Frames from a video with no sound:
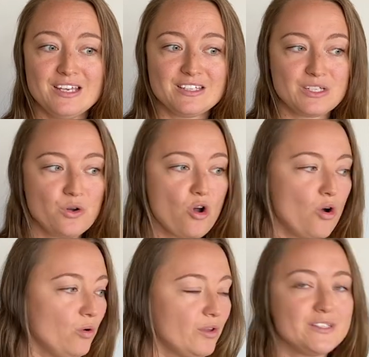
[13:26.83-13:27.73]
still got
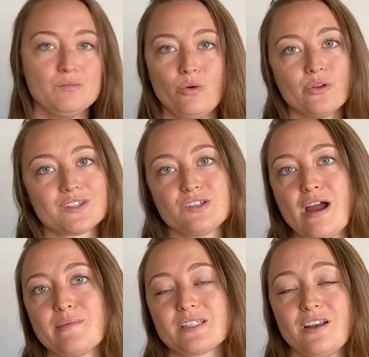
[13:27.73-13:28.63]
all those important
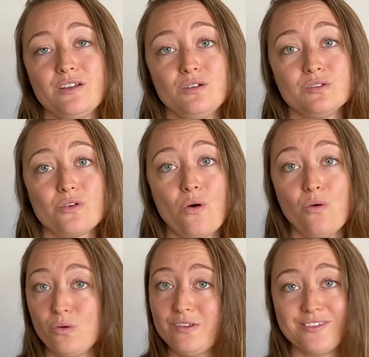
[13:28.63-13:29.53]
straps that I use
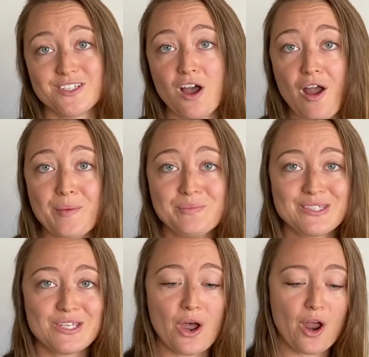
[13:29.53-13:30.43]
all of the time.
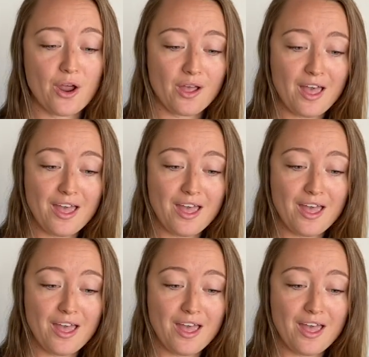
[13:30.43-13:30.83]
So